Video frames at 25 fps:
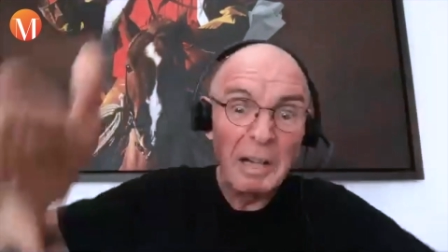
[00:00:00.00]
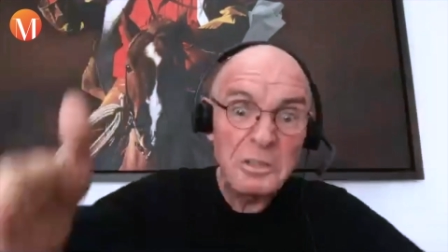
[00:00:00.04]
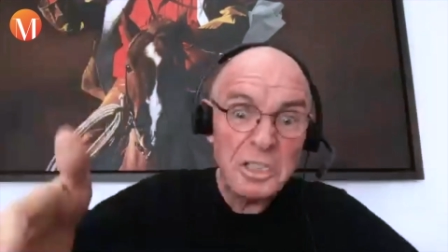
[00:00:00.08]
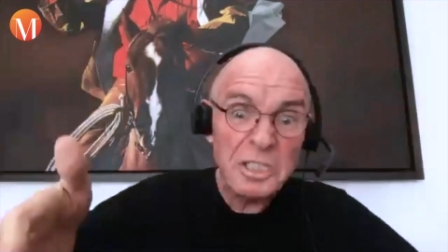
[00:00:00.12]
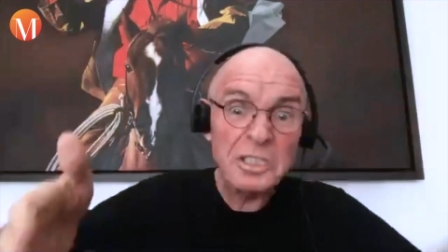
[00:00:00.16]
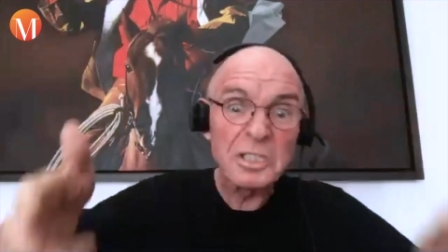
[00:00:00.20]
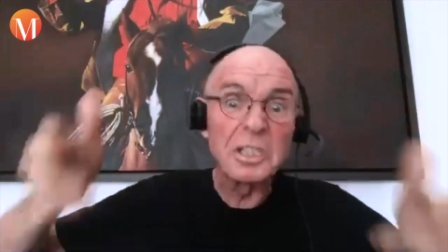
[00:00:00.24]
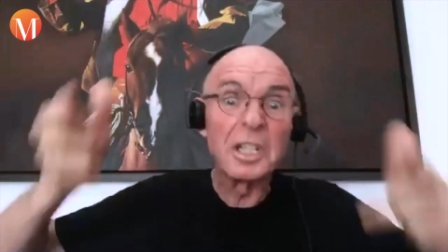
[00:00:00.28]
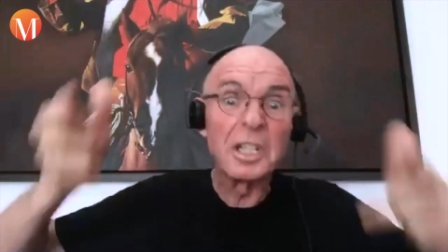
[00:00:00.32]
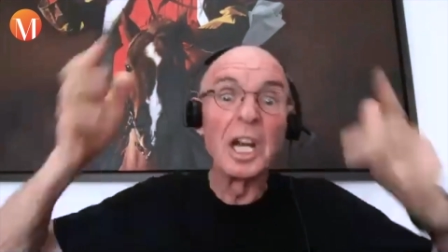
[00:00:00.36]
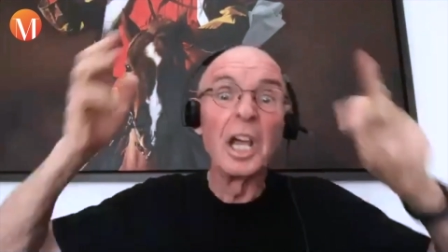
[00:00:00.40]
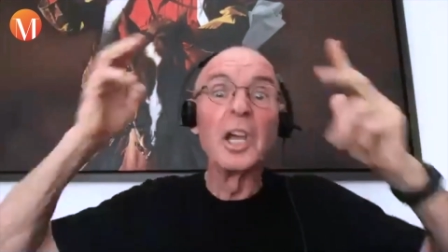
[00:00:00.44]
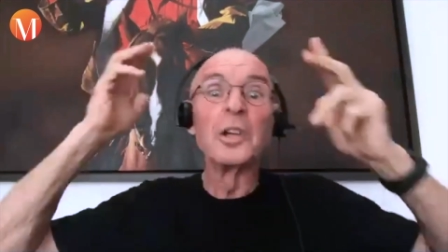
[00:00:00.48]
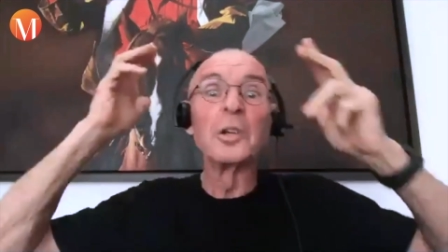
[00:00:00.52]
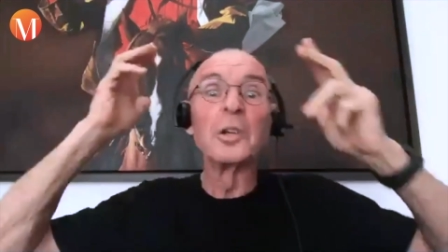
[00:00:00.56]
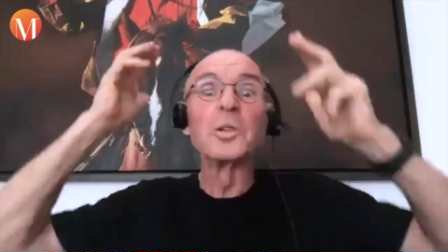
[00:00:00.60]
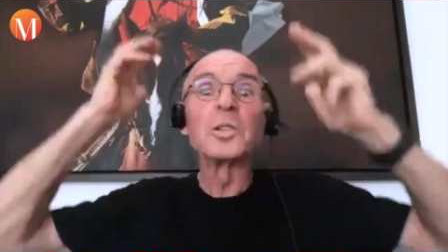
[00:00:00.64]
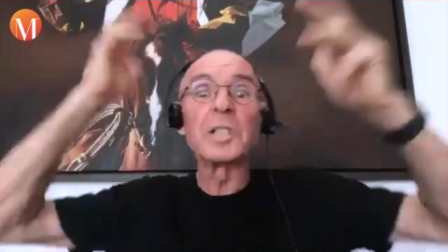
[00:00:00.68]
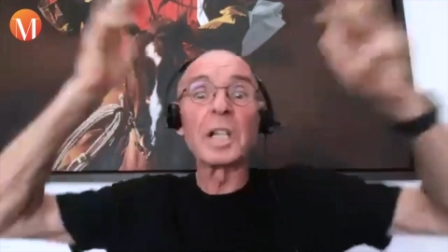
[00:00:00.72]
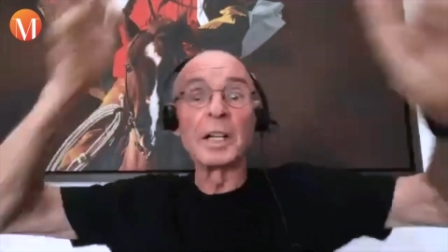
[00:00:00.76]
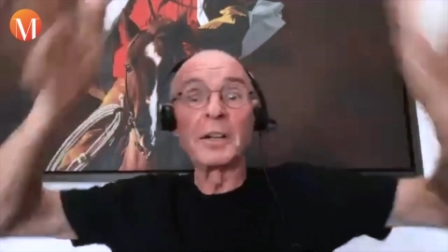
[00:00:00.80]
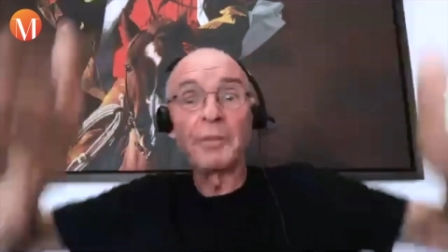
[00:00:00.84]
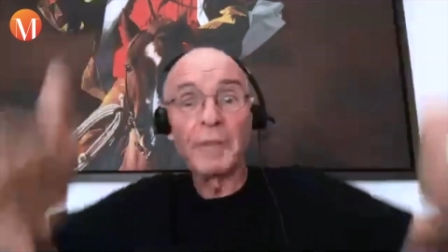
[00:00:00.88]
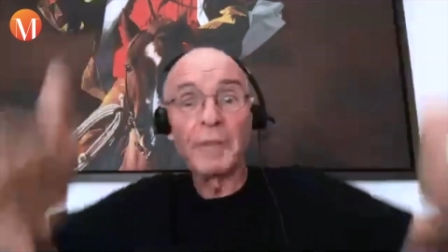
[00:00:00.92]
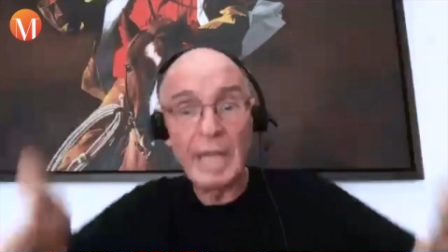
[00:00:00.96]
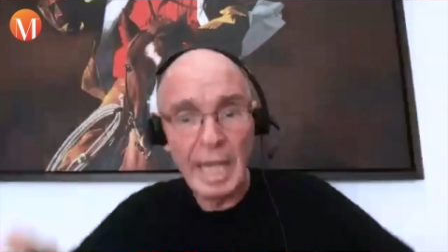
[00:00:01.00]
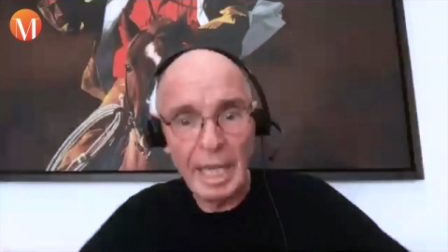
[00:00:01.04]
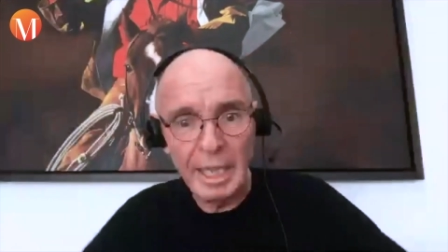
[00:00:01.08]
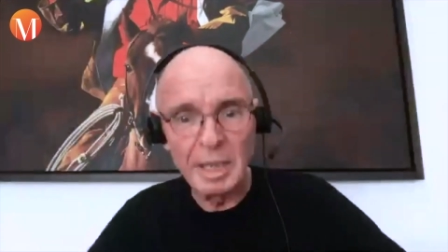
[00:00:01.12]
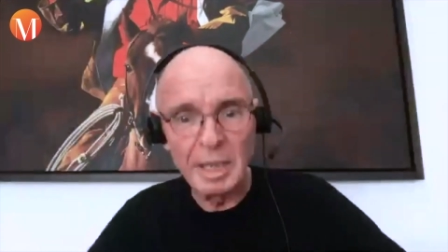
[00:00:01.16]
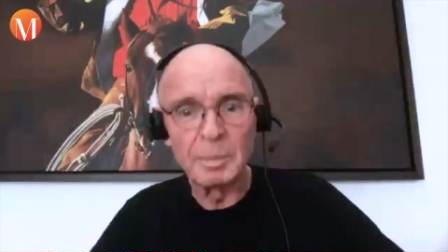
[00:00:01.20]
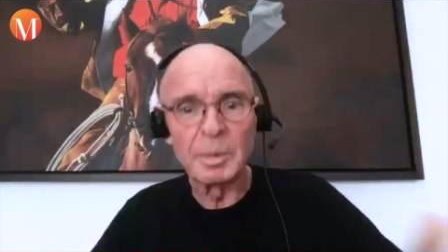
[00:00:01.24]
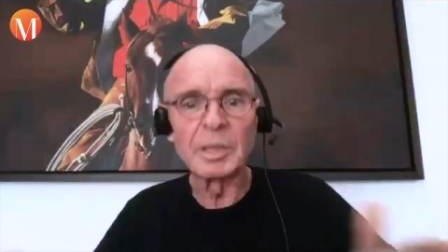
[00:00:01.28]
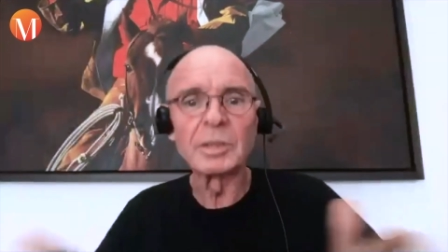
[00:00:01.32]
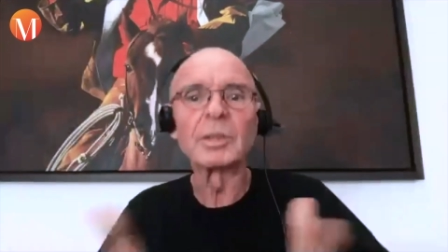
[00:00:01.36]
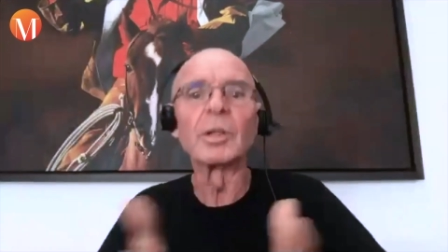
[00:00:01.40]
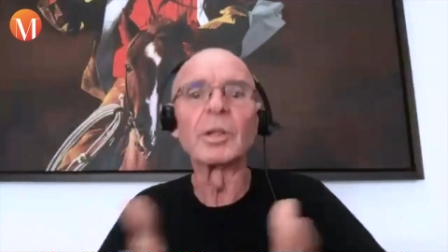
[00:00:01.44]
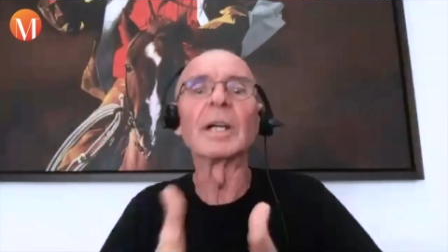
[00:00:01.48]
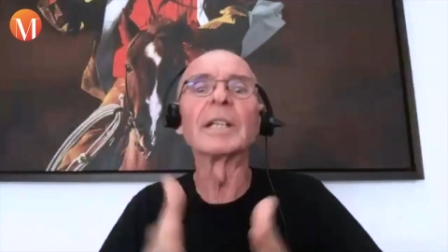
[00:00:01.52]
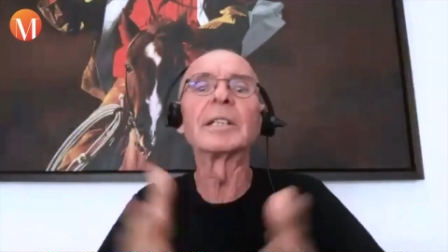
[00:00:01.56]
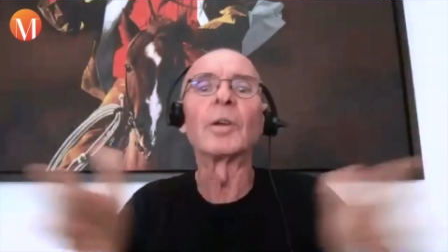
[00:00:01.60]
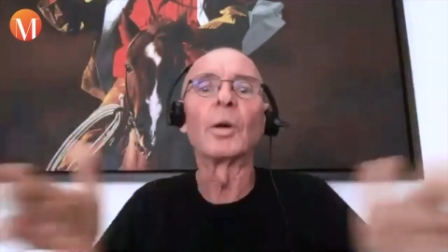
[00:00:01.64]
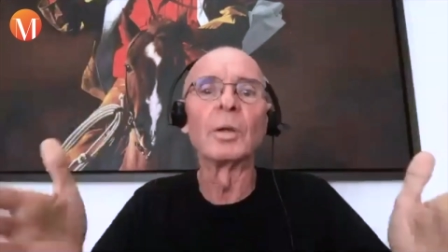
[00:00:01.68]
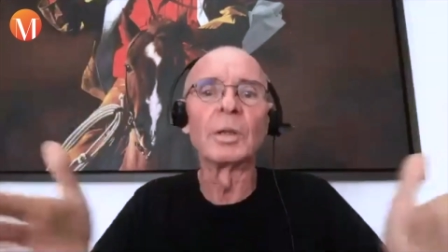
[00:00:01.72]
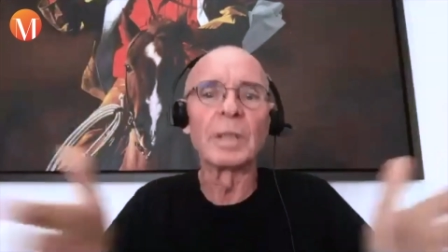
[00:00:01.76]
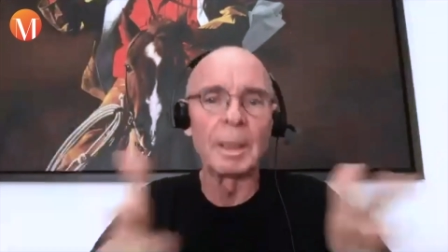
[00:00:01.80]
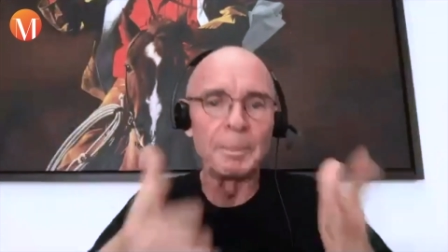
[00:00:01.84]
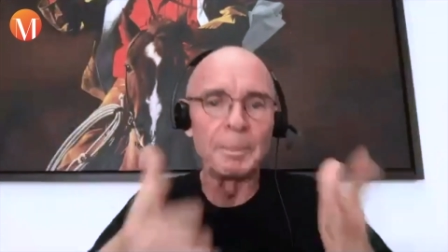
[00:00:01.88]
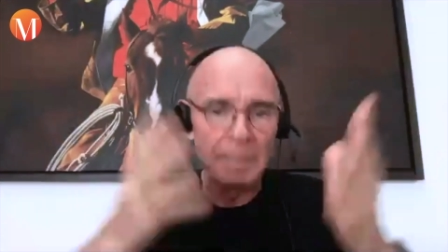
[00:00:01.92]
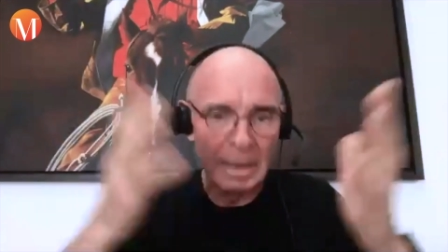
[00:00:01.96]
He used to live with cannibals. So I
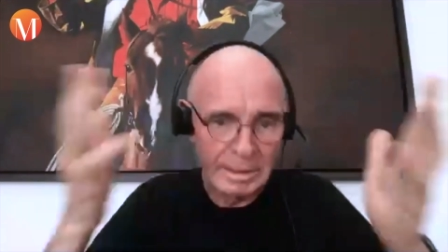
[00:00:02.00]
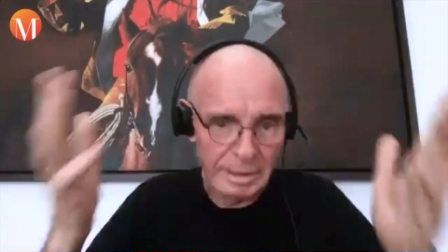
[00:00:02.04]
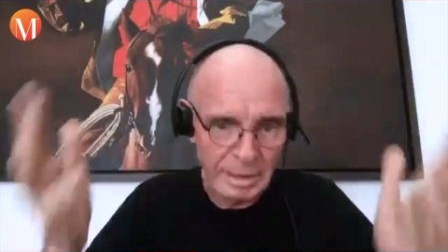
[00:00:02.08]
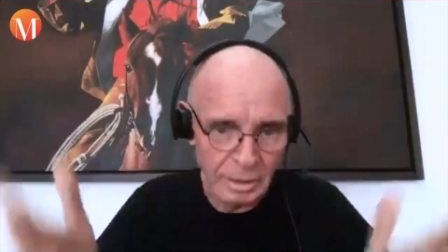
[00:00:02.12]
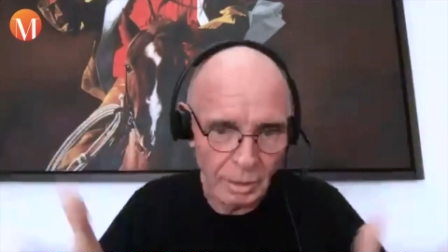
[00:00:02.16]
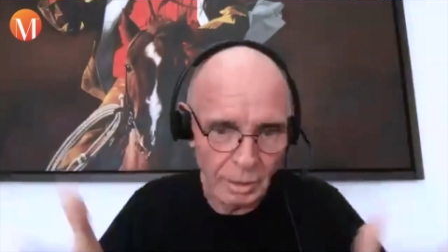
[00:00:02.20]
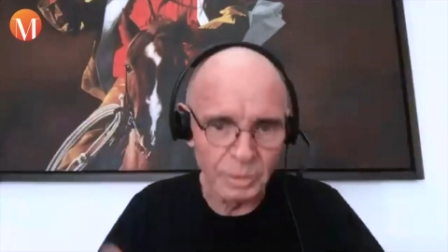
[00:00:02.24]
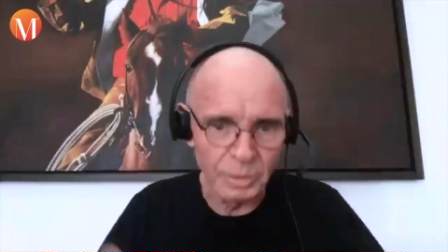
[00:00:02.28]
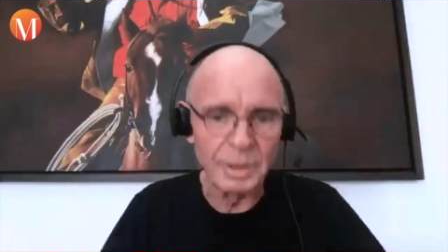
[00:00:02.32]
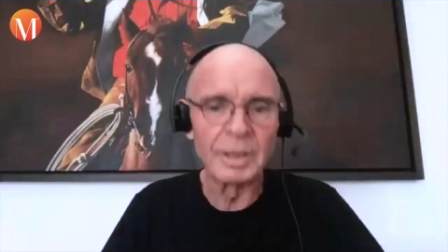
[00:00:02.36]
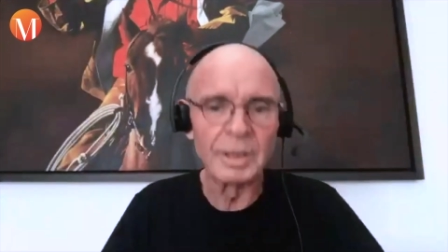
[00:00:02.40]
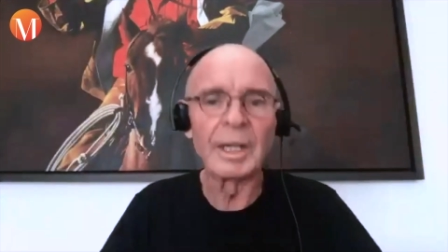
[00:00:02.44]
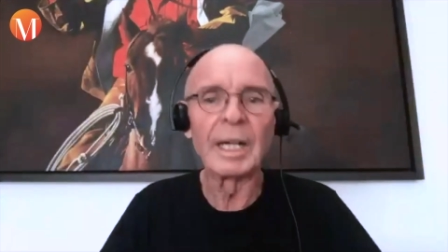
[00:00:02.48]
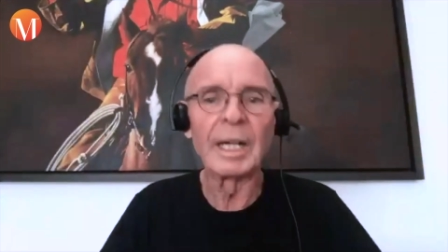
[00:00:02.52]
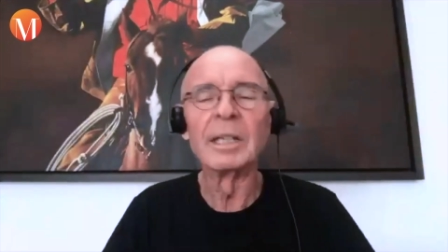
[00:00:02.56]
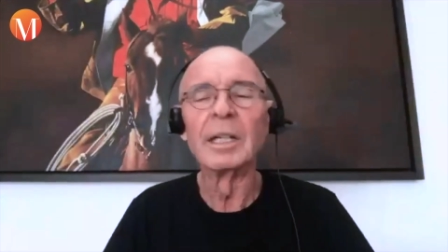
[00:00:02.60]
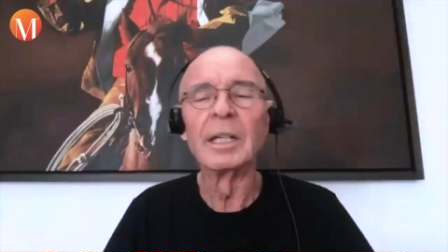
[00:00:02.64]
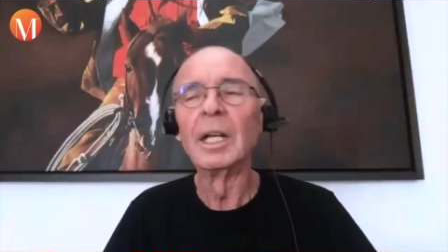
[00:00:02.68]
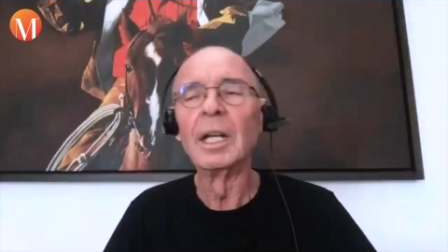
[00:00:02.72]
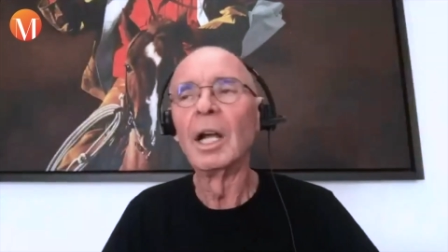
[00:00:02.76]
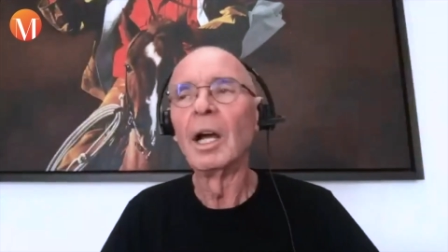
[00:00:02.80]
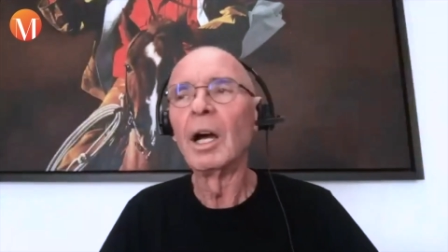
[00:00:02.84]
told him my story, right?